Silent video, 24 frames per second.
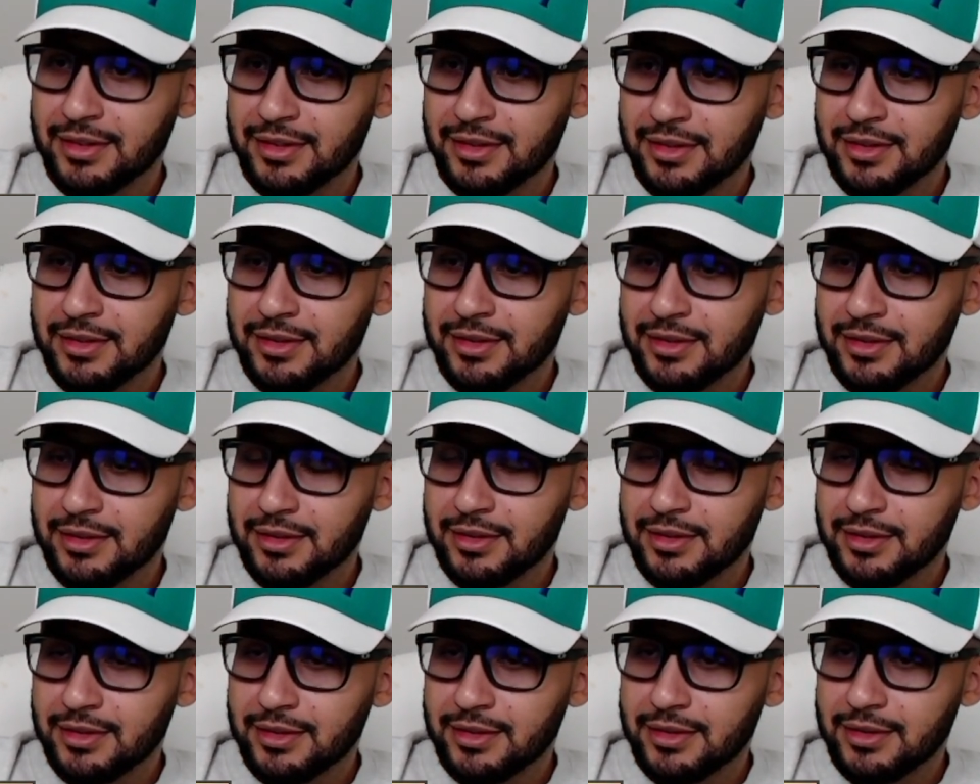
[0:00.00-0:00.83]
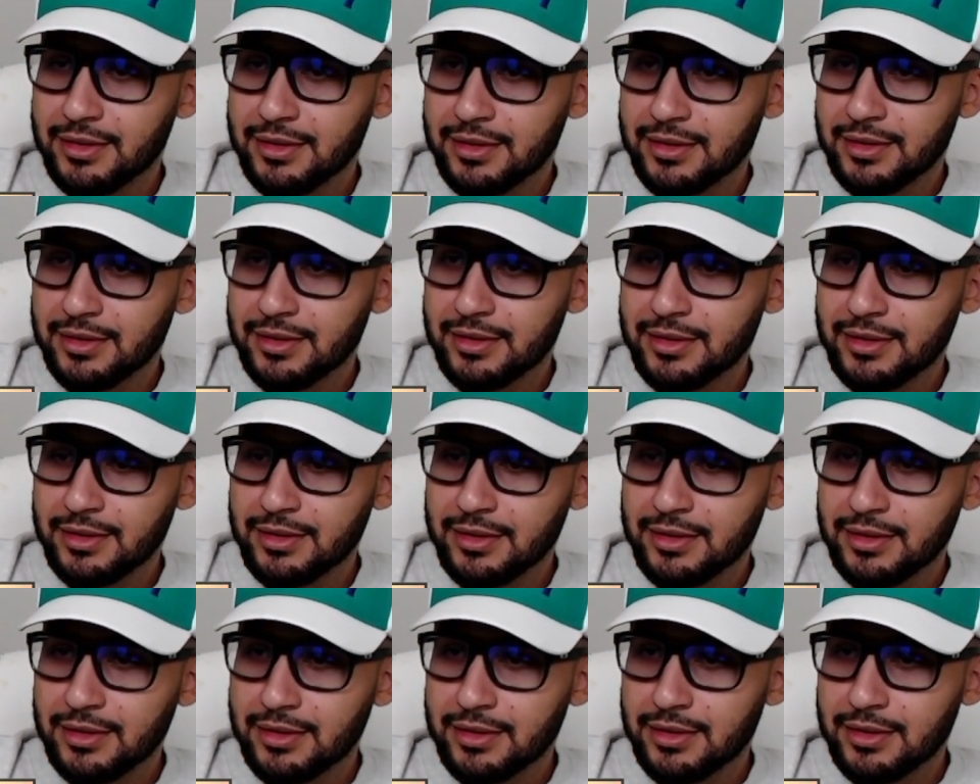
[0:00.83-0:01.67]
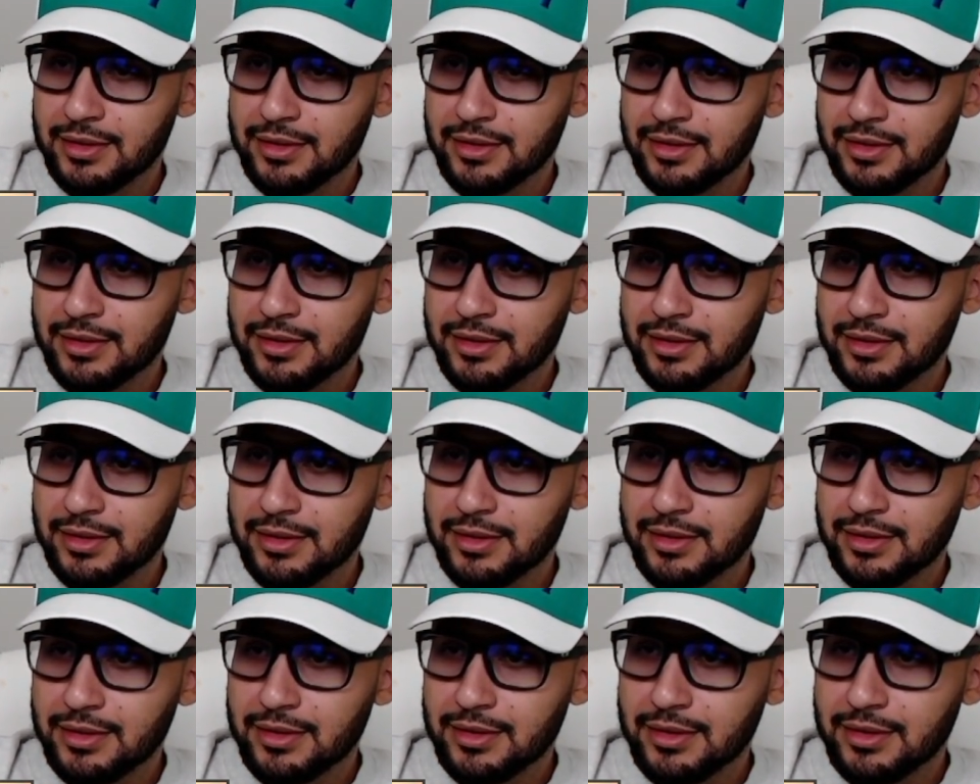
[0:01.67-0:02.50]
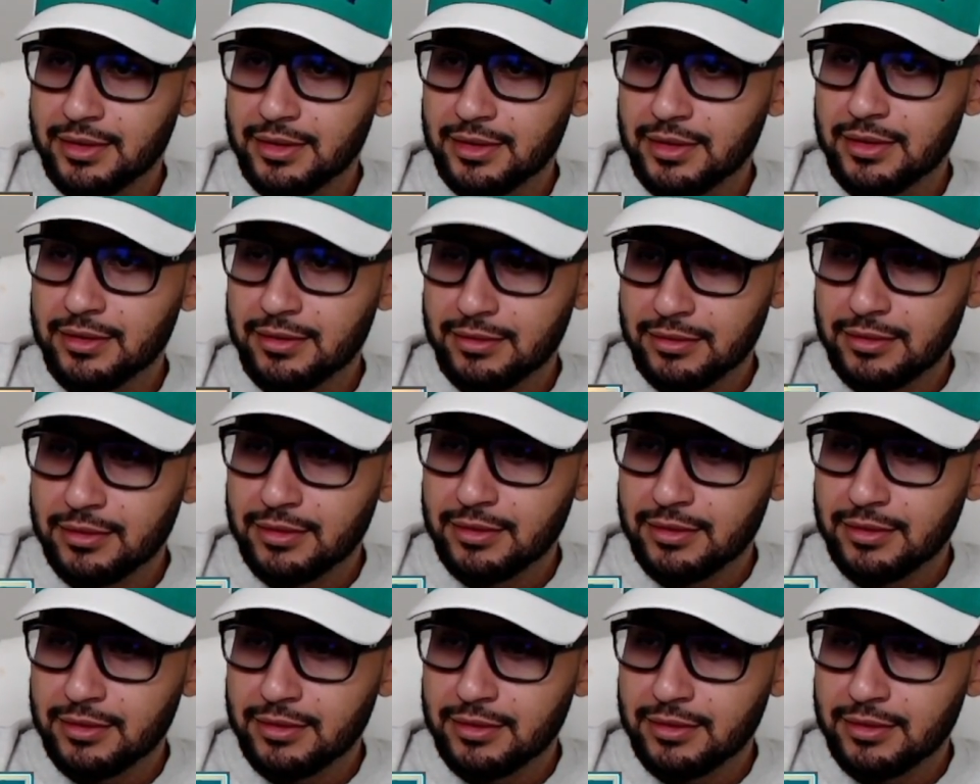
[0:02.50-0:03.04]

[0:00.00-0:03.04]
No words are spoken by the person on screen.